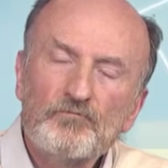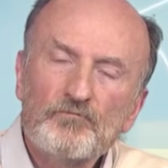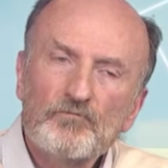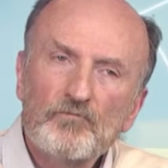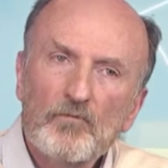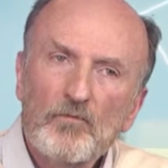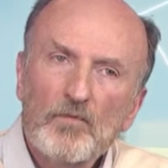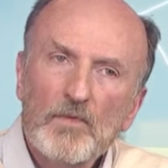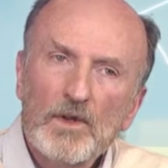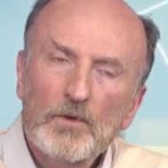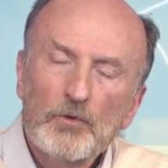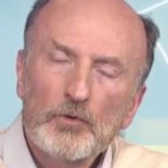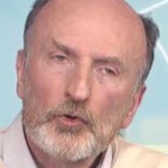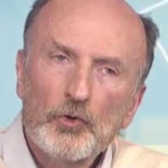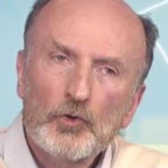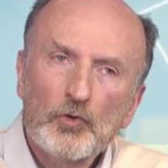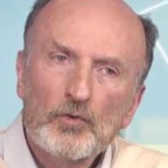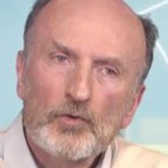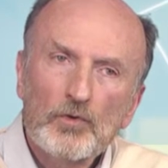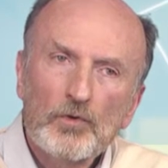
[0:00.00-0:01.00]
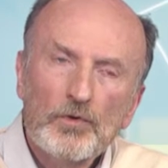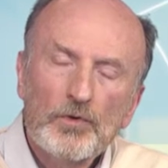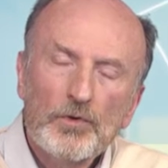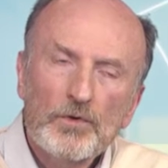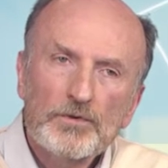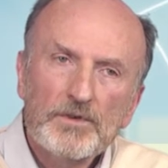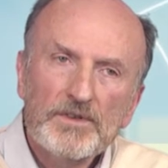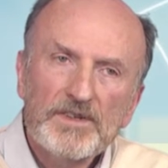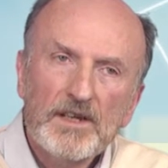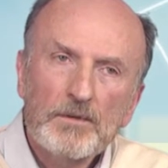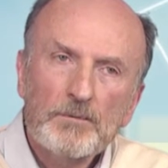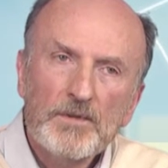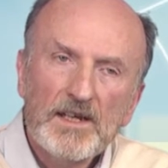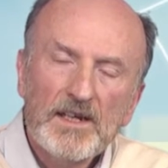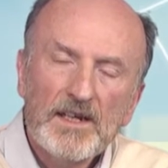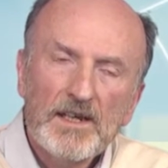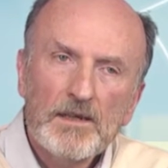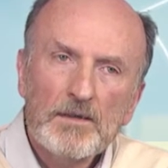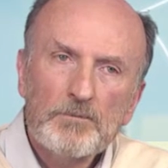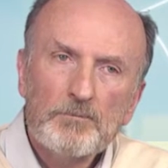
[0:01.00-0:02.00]
sustainable tourism is not a
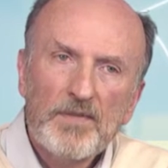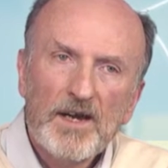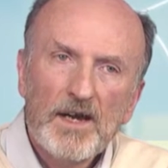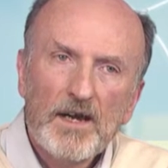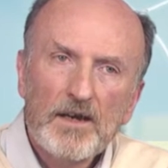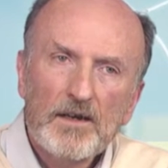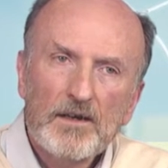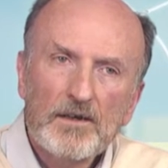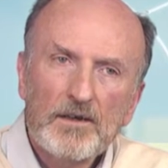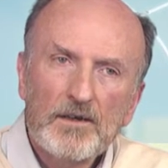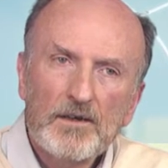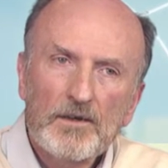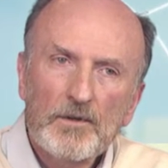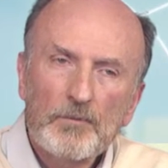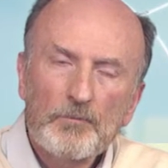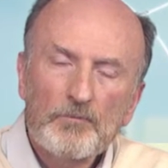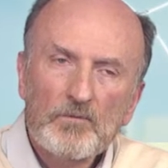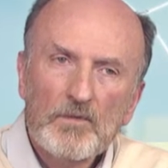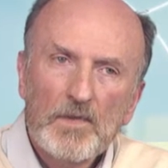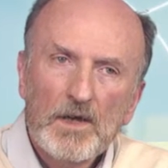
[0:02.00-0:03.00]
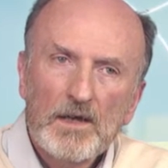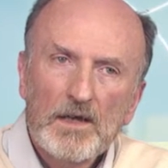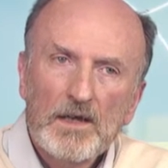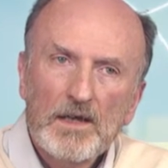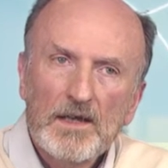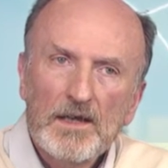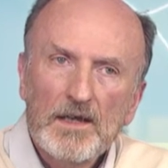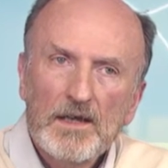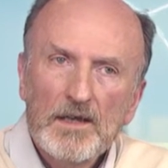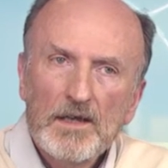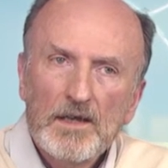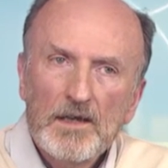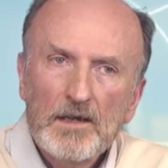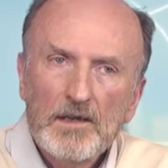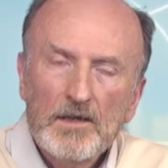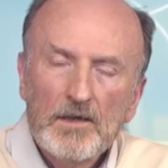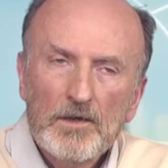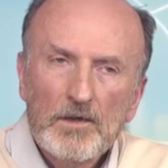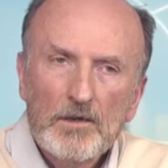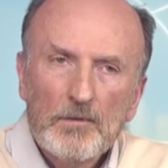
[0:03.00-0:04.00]
status that can be
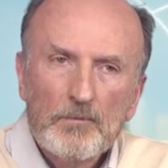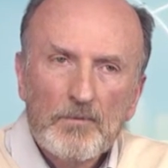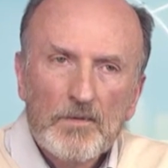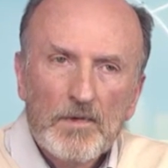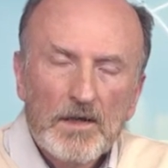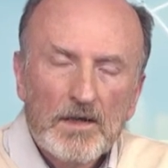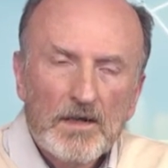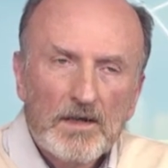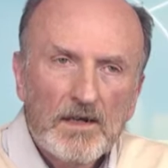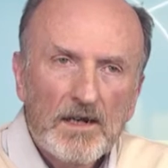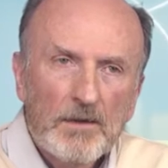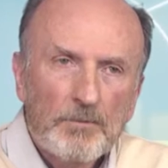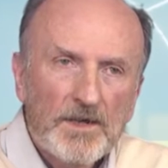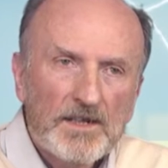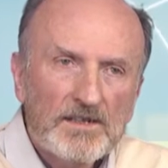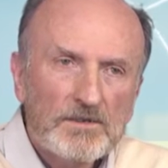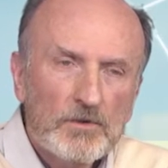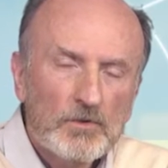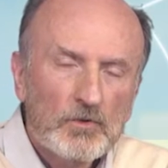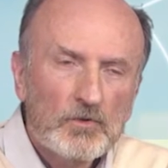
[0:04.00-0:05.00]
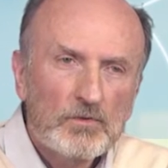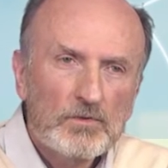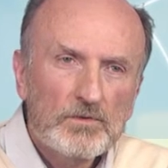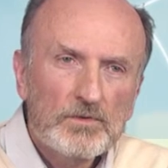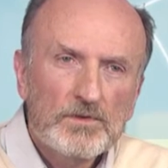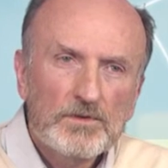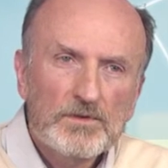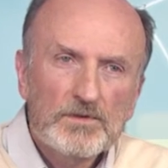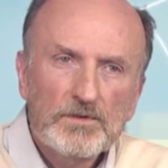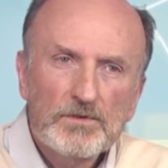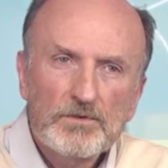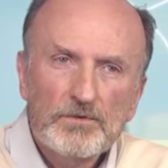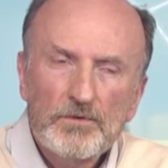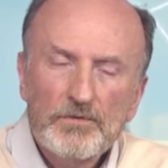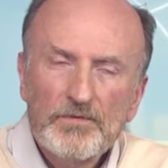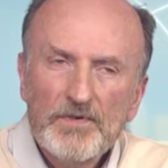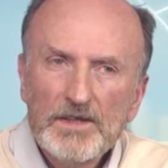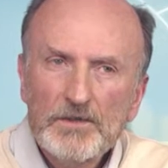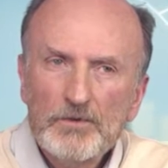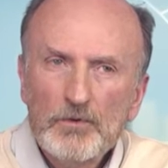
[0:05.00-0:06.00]
achieved,
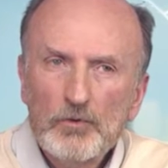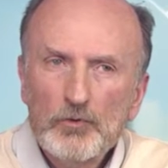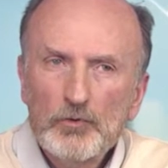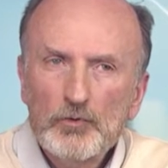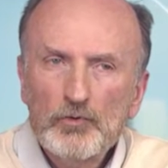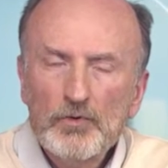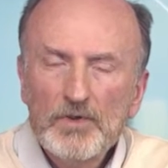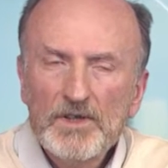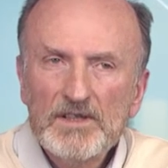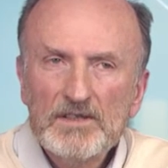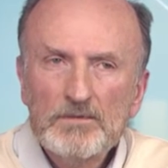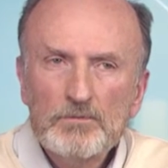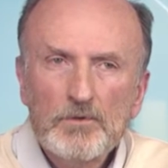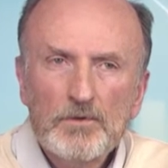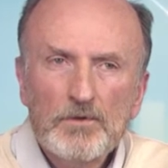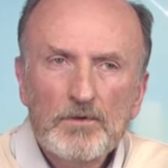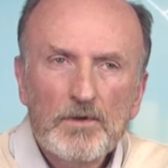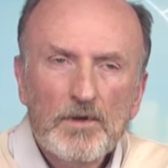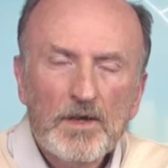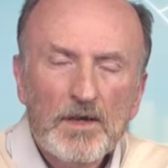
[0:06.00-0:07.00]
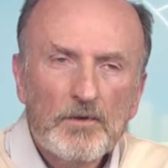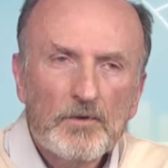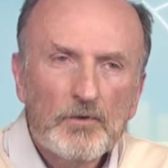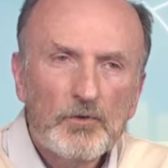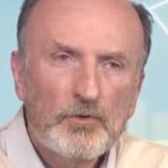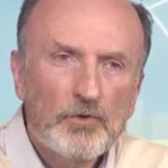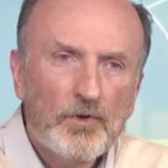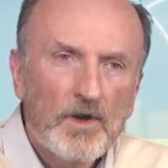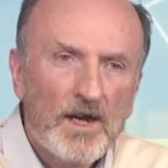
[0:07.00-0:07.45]
but rather a huge,